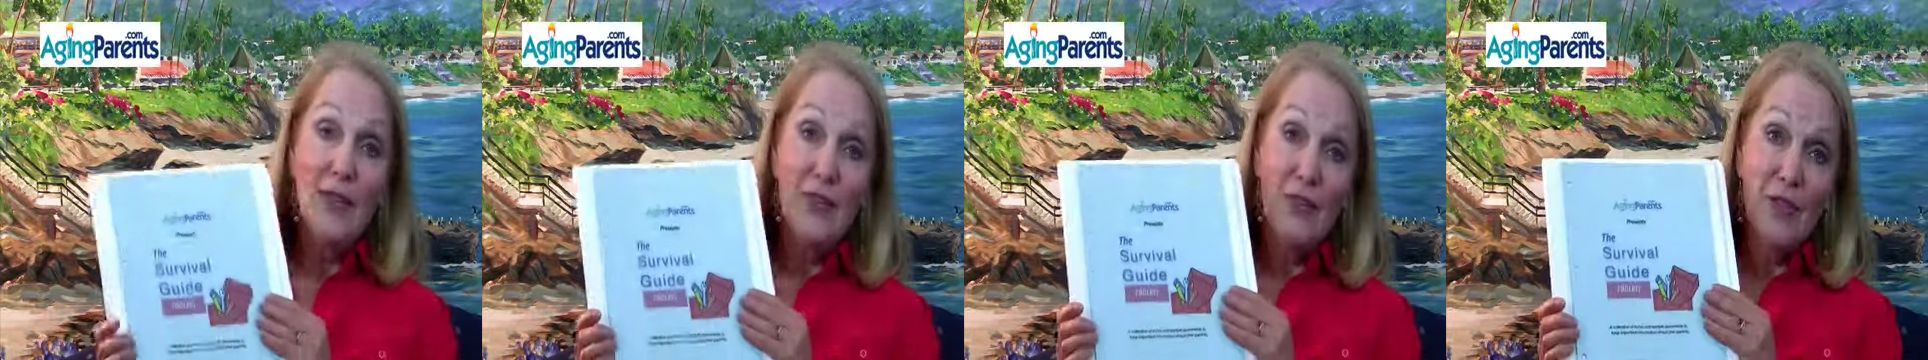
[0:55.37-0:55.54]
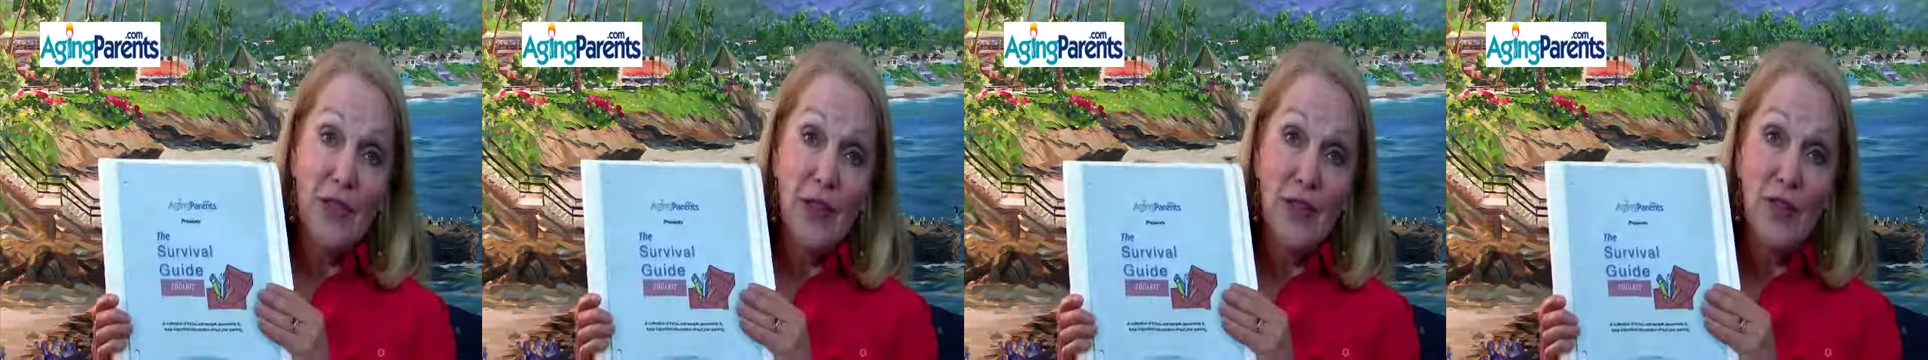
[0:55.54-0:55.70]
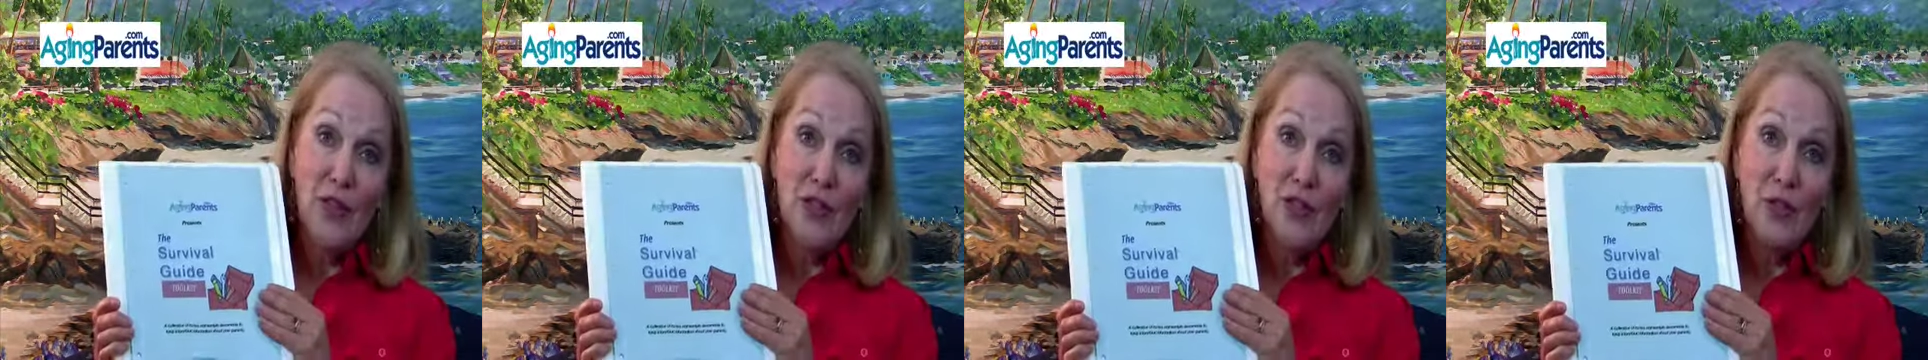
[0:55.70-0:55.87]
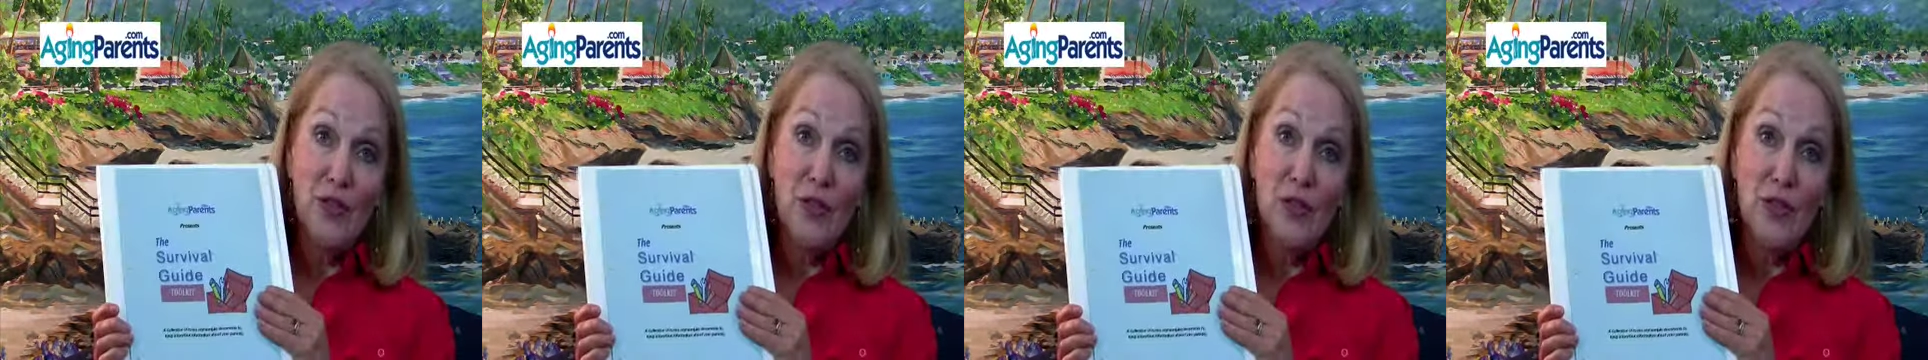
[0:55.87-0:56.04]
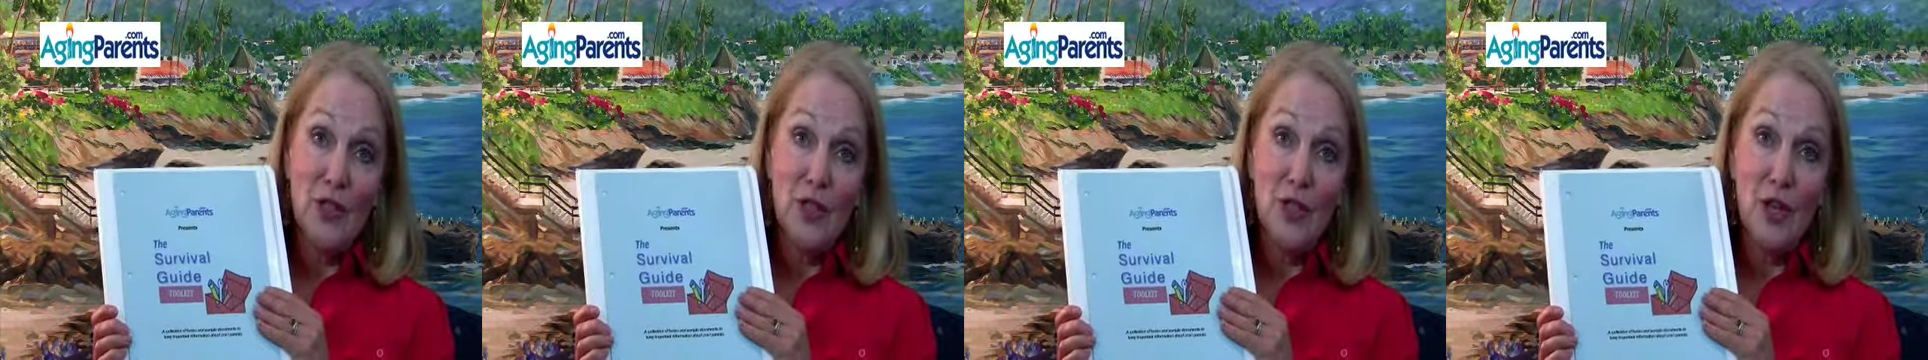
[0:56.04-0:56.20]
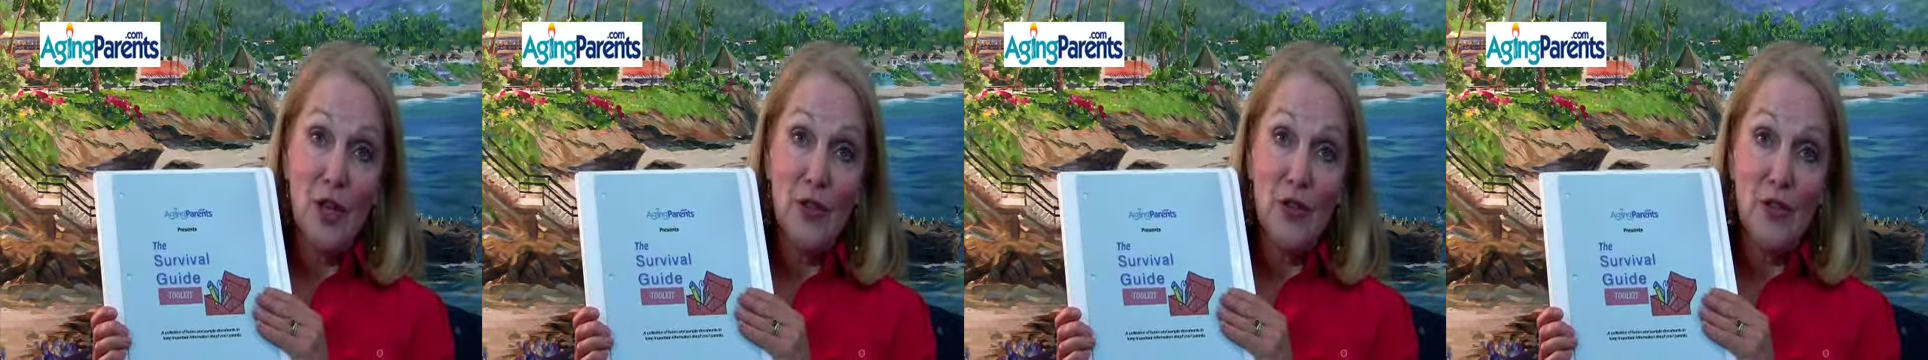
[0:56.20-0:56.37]
advantage of
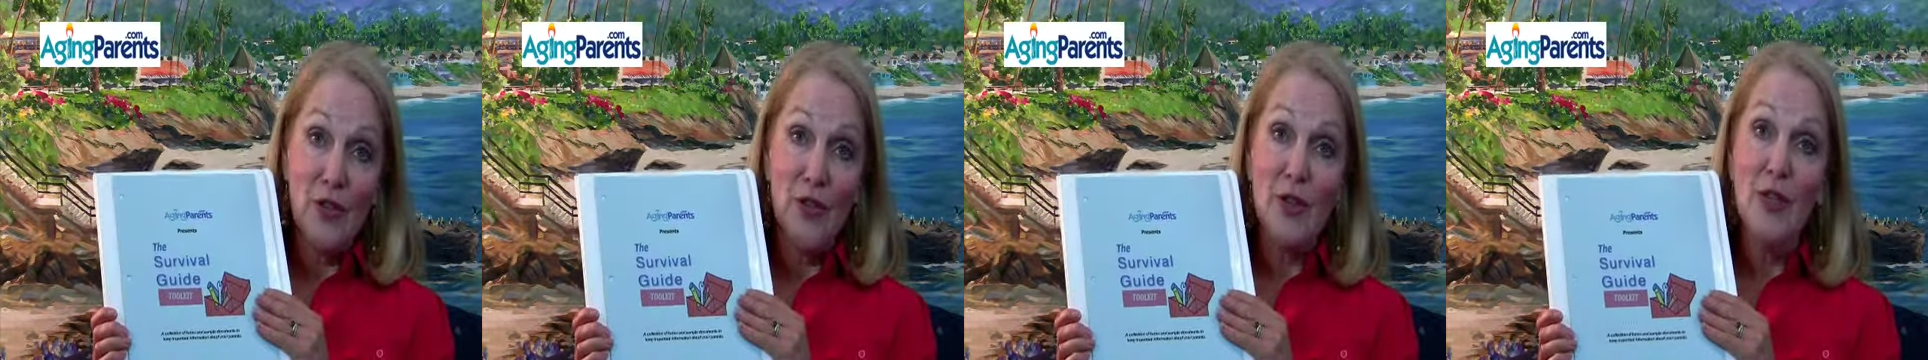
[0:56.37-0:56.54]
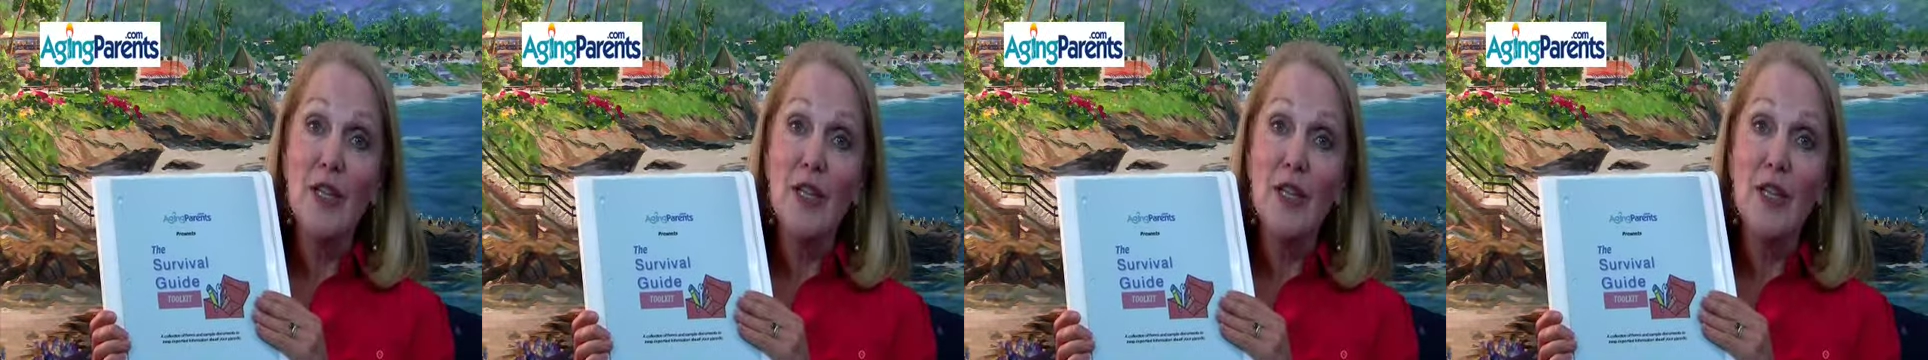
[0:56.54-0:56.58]
this offer.